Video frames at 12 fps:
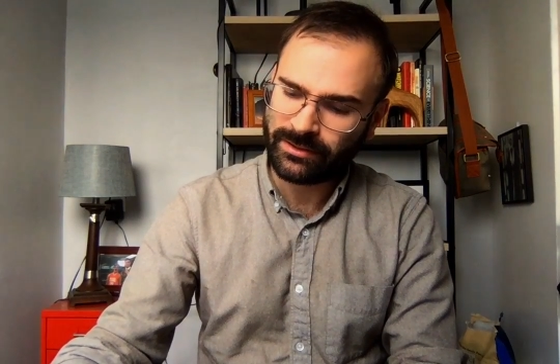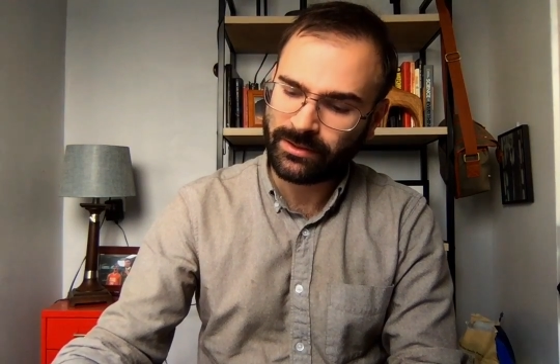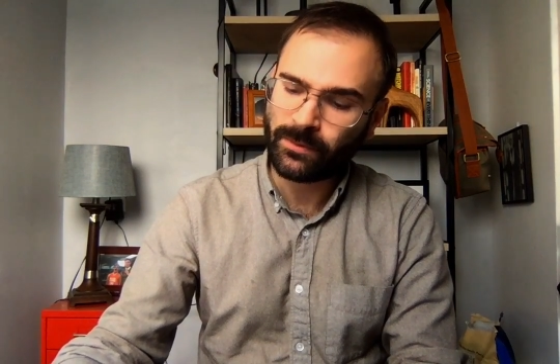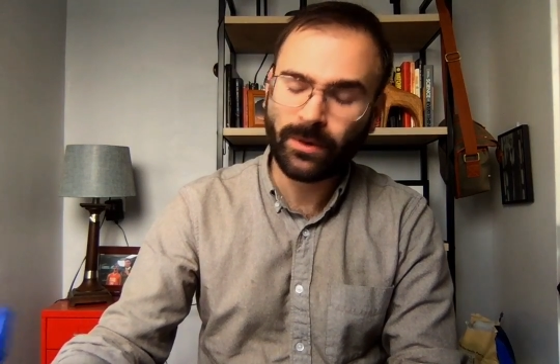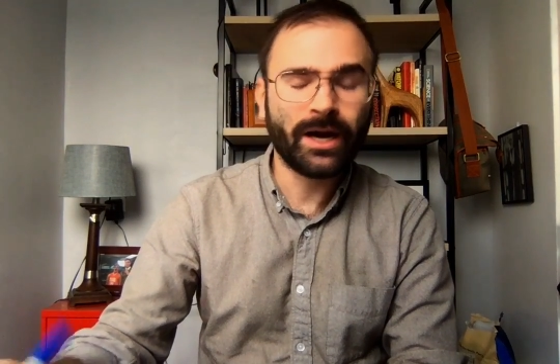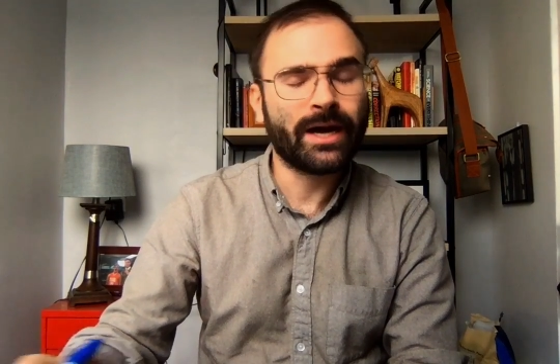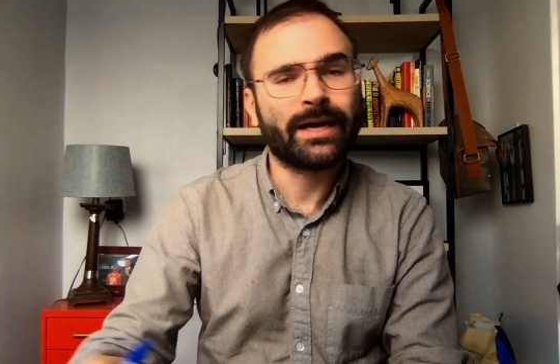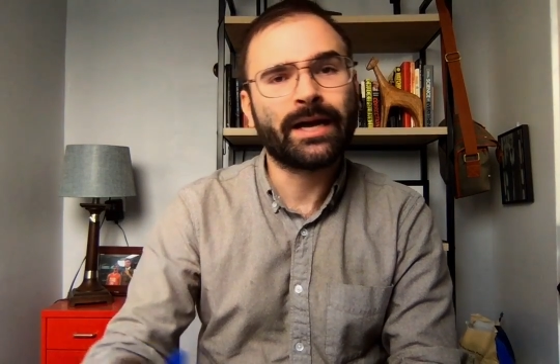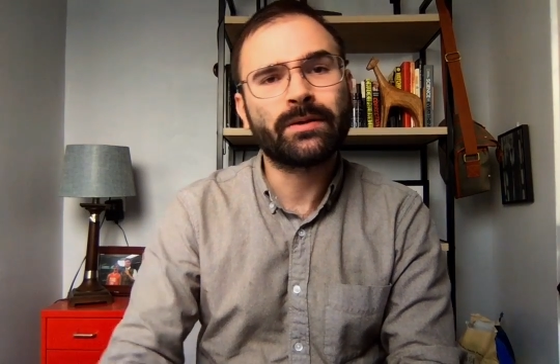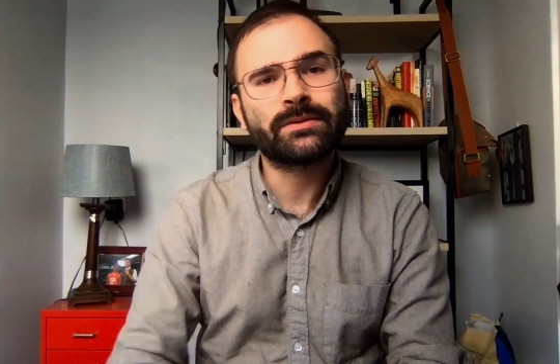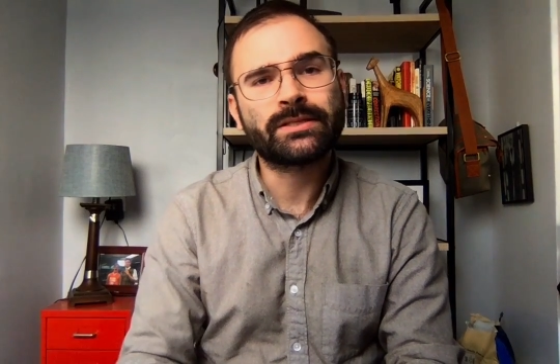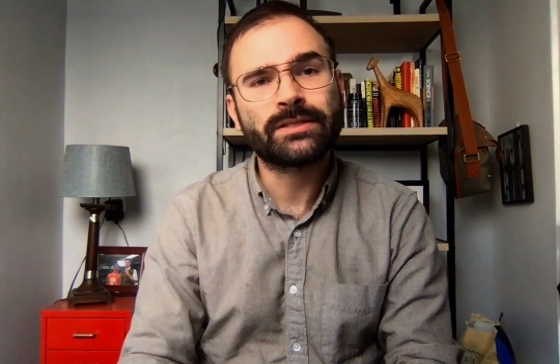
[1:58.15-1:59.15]
Why?
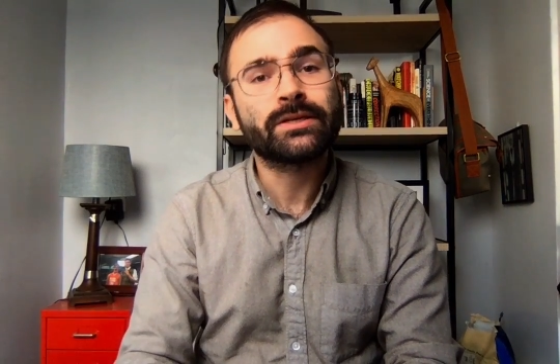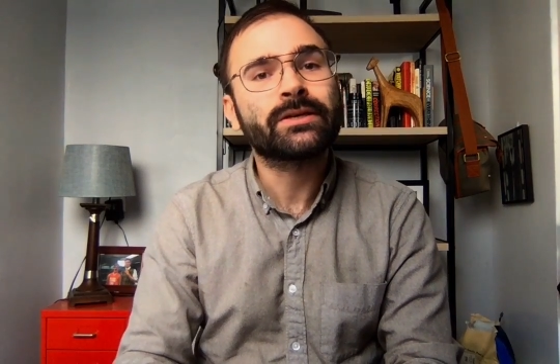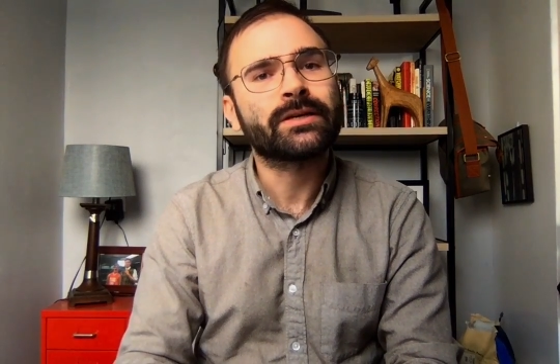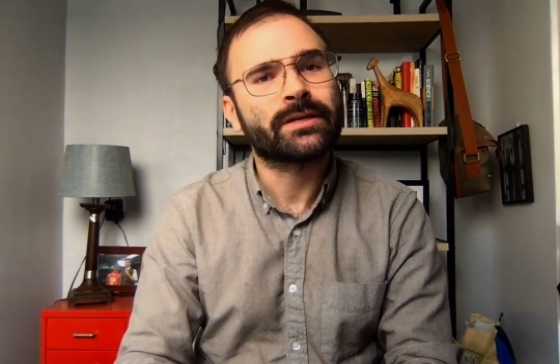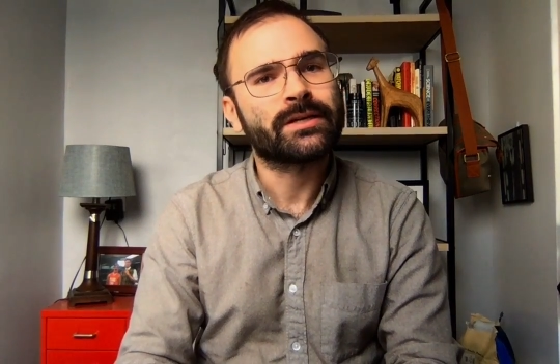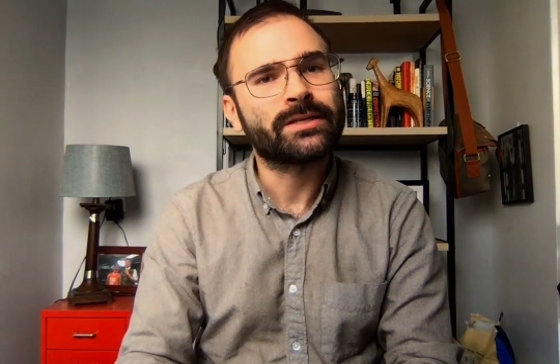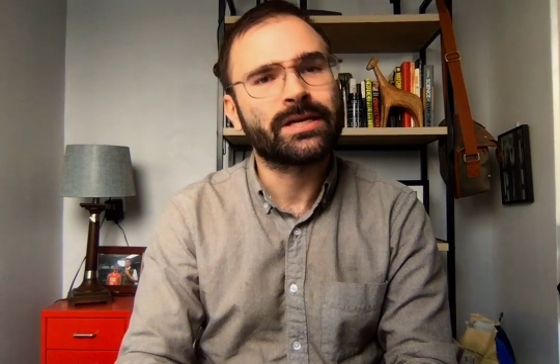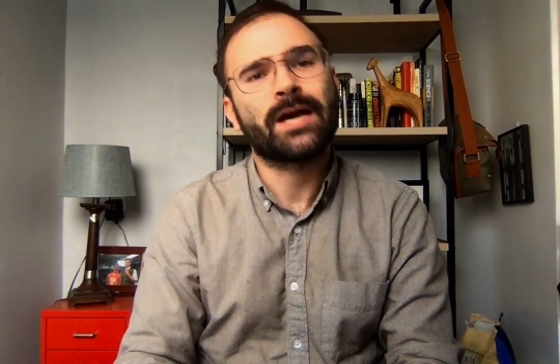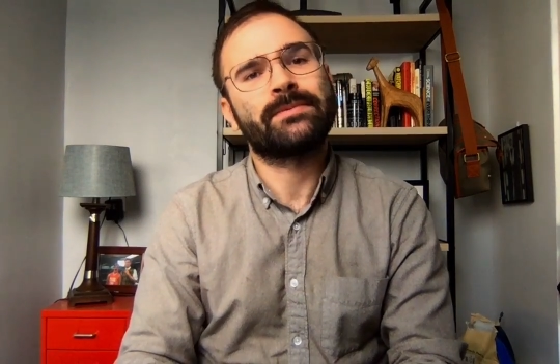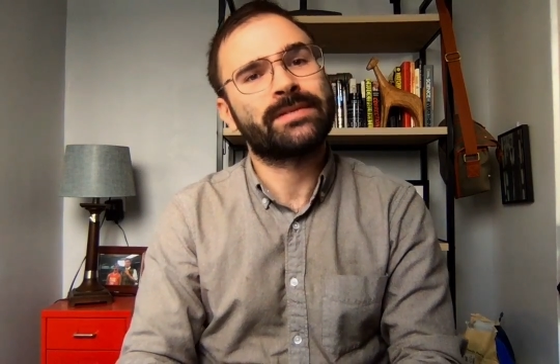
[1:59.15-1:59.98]
How's your job